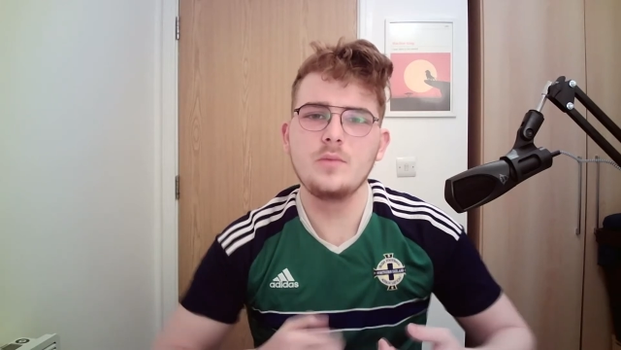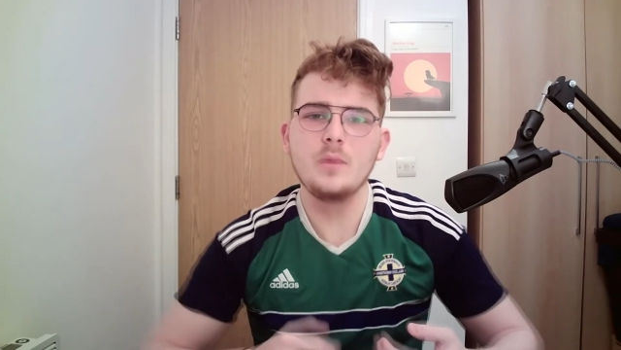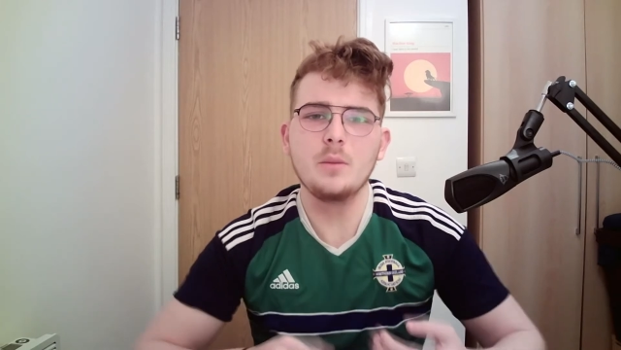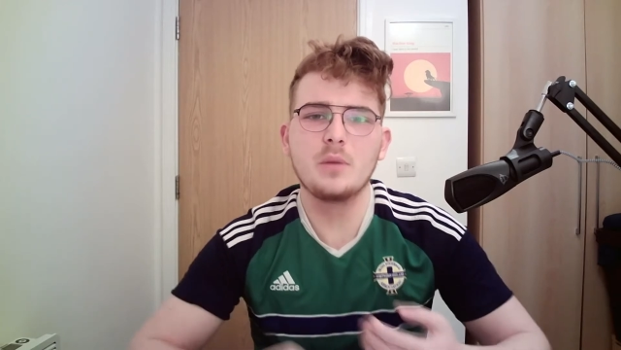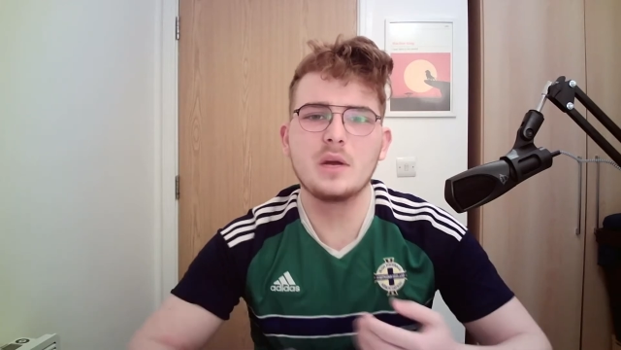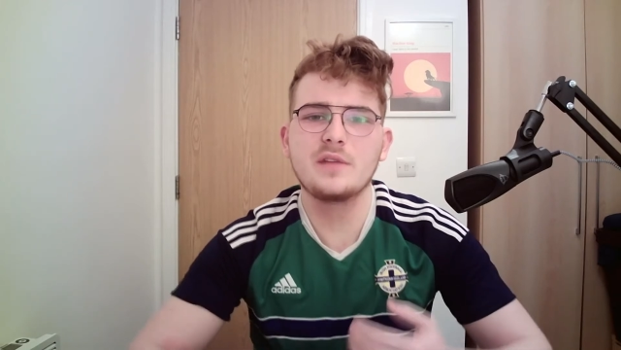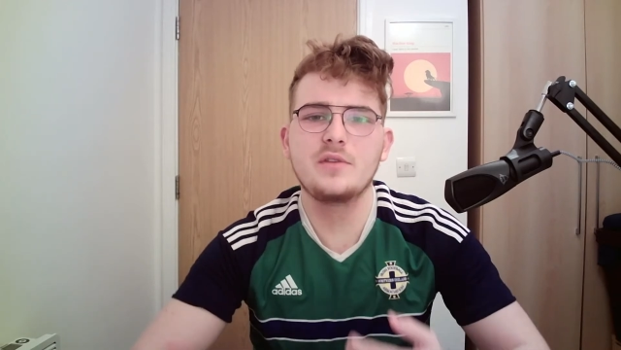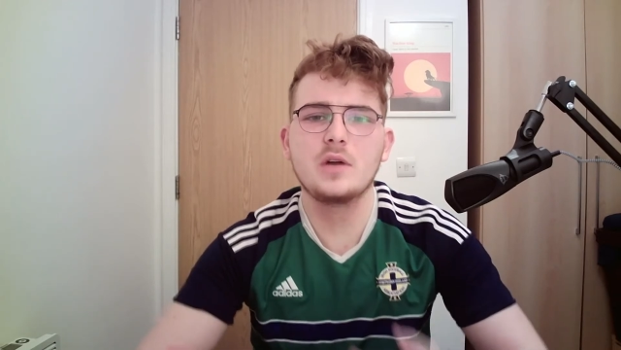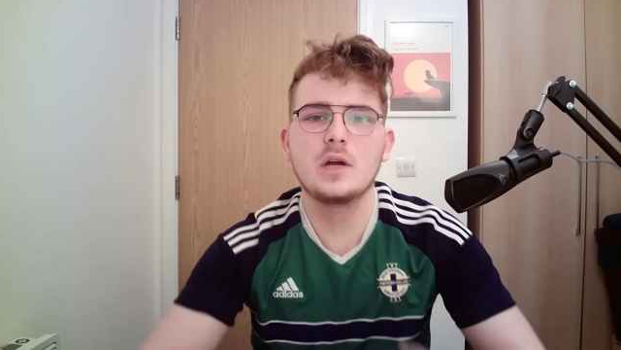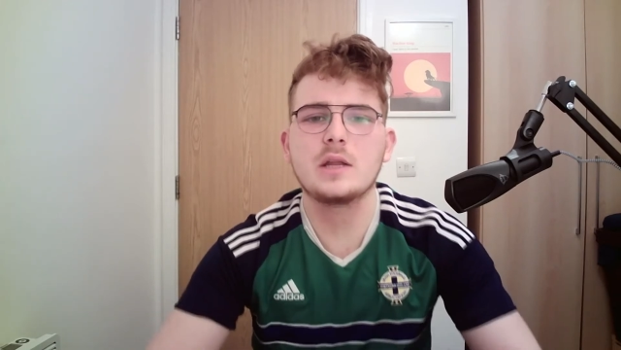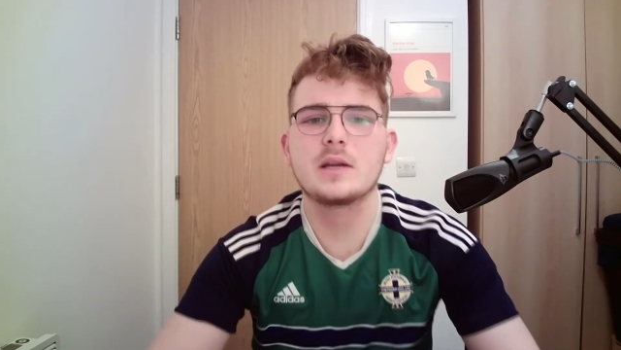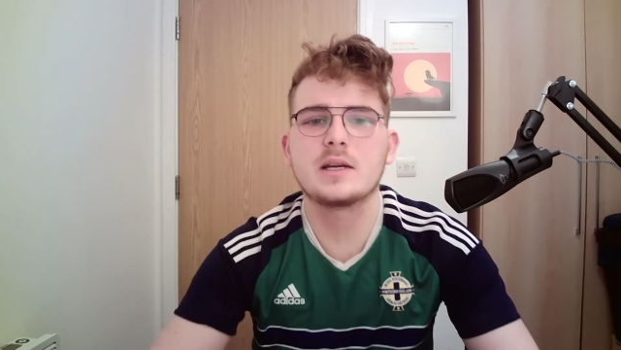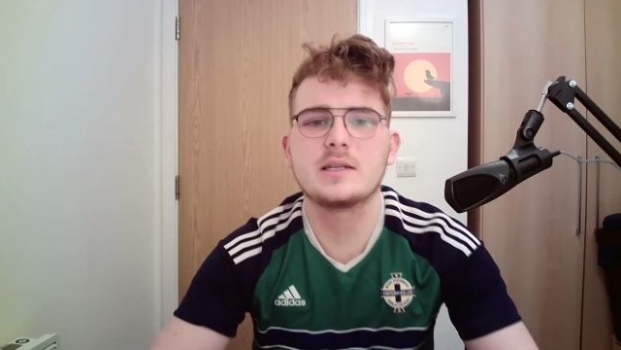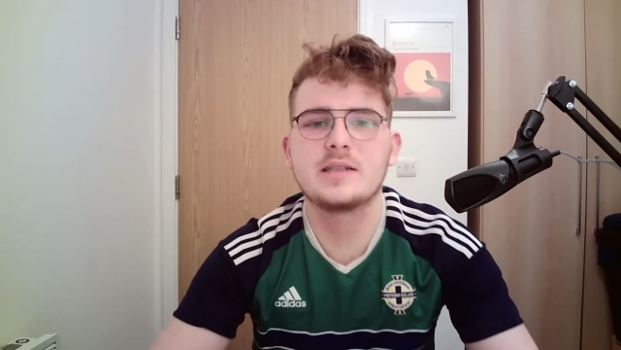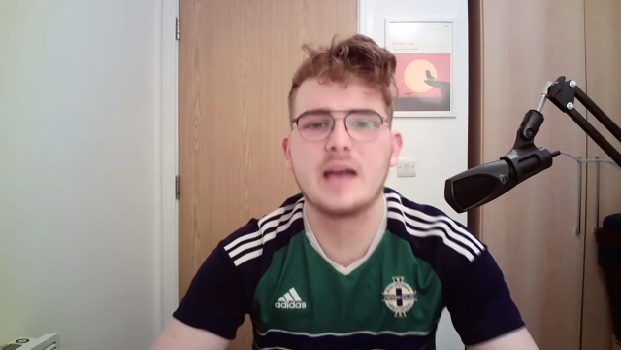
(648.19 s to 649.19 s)
but if you look at the
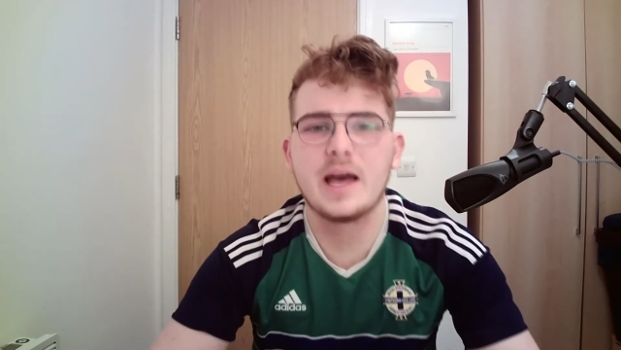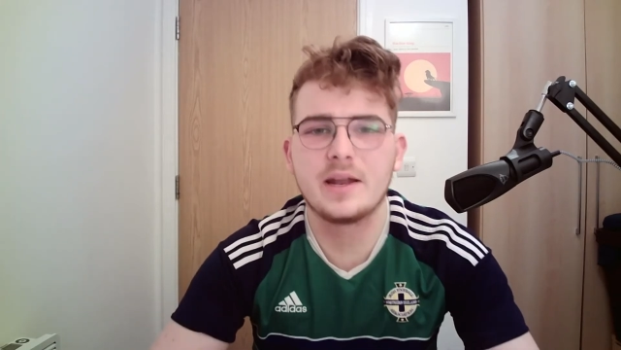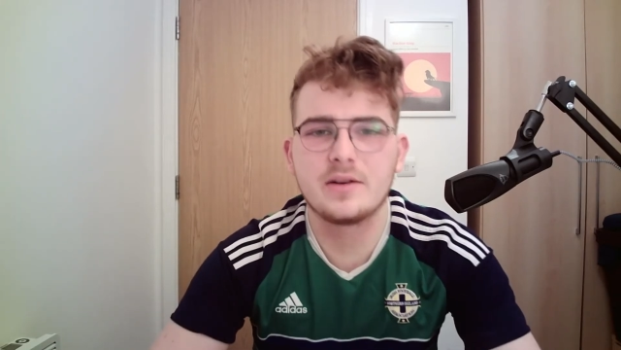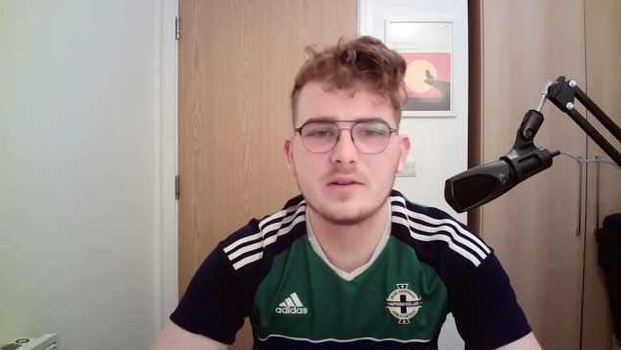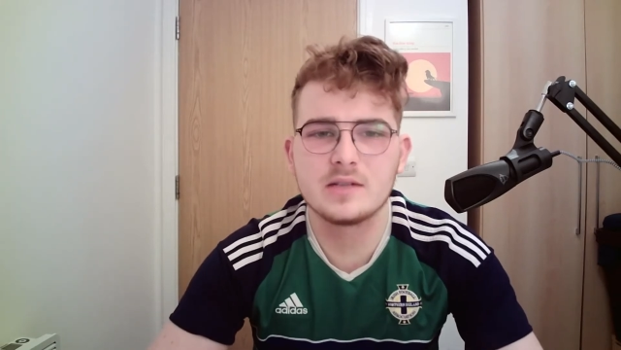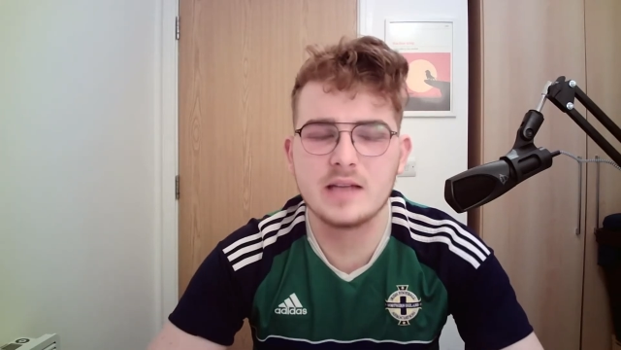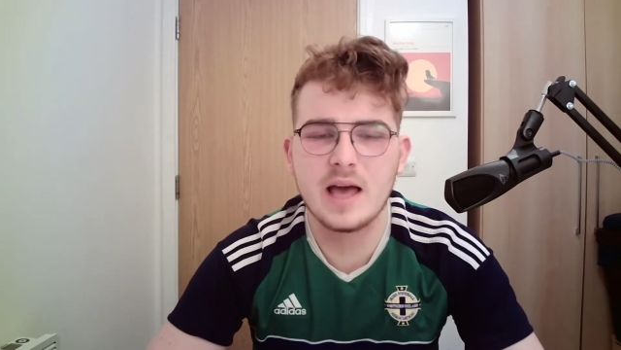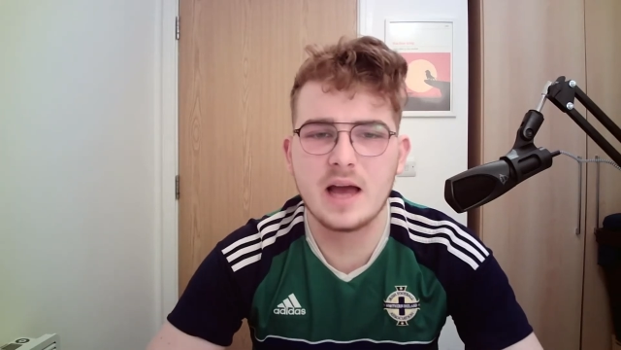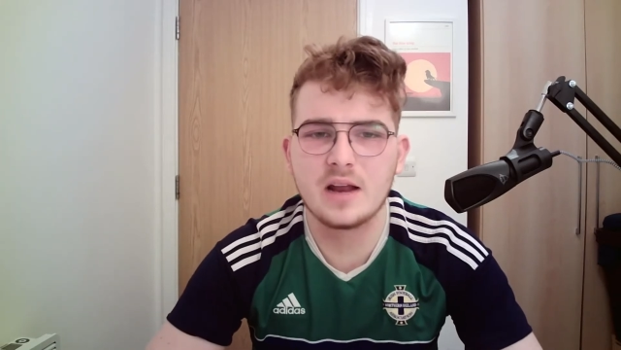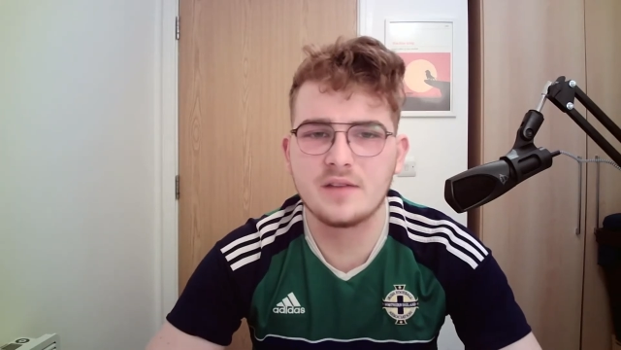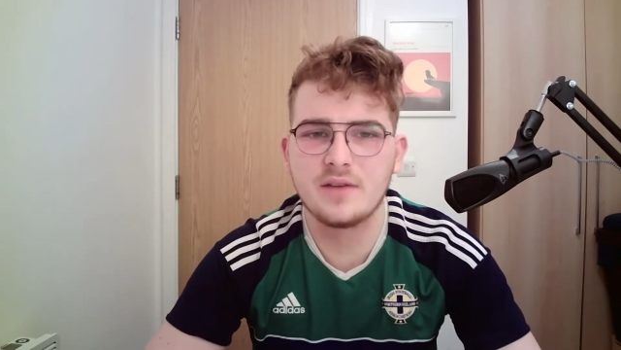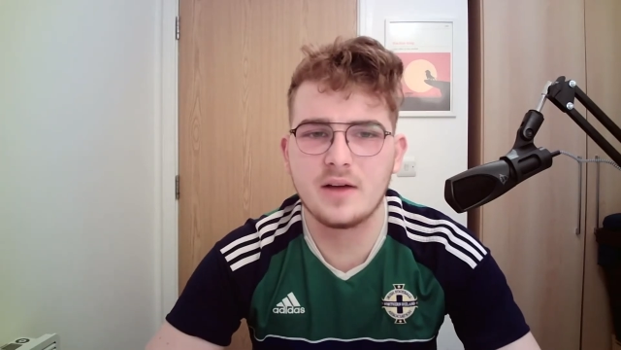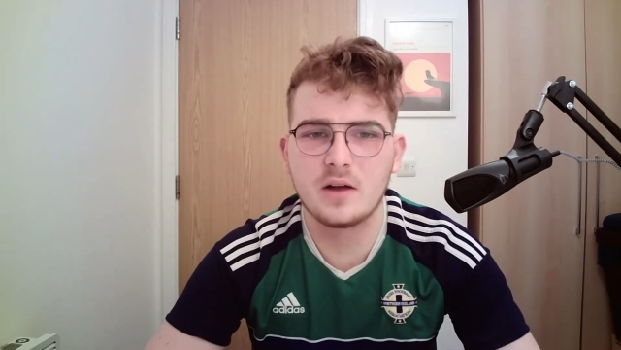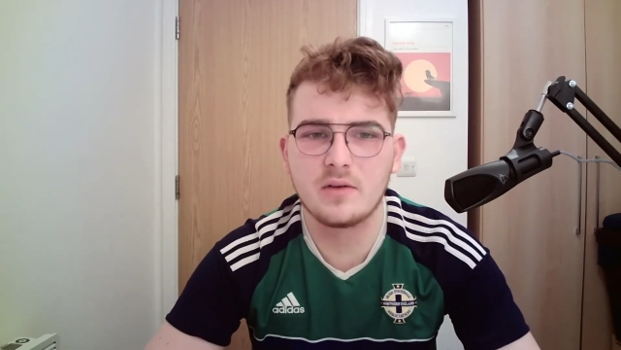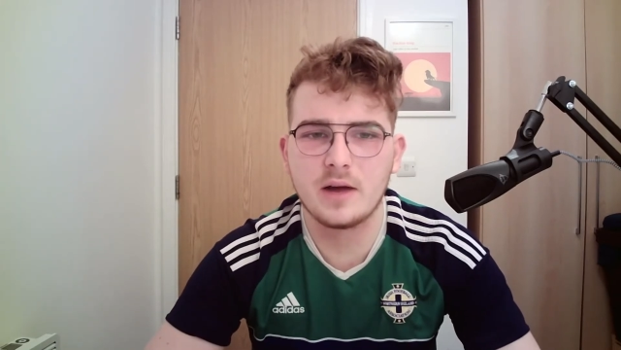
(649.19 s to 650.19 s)
contenders in the
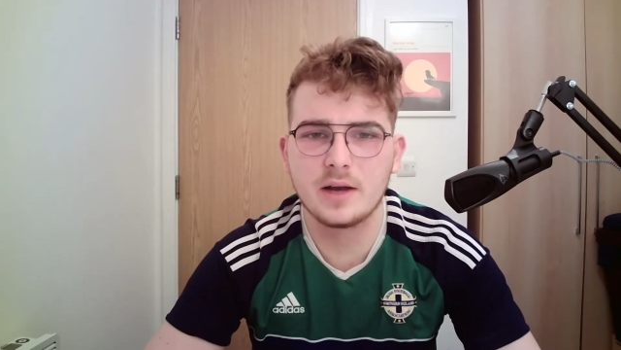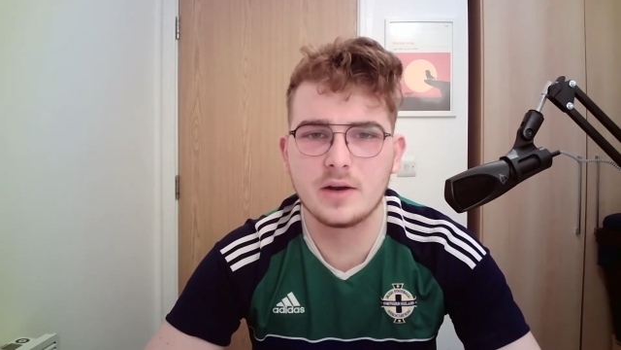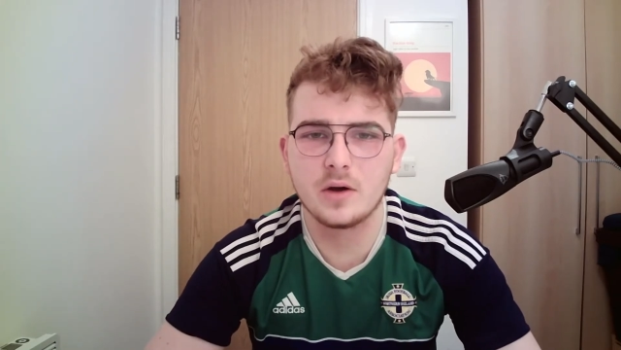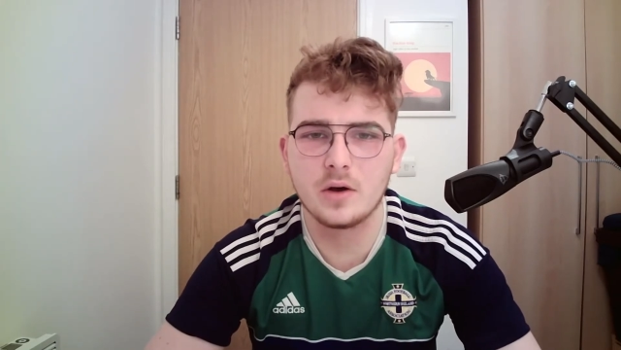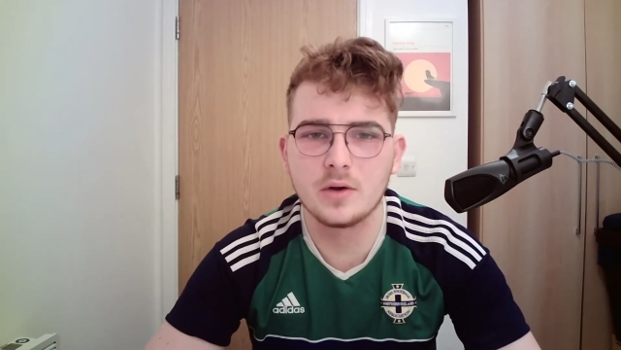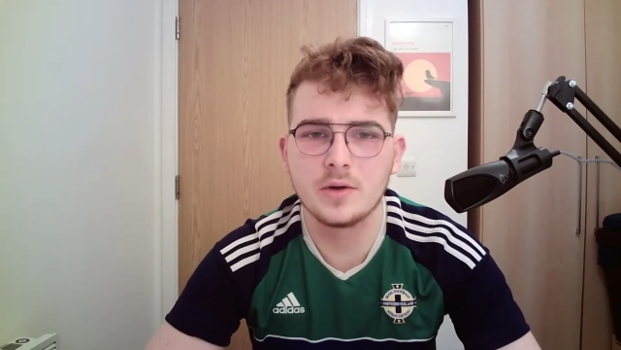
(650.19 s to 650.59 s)
NFL right now,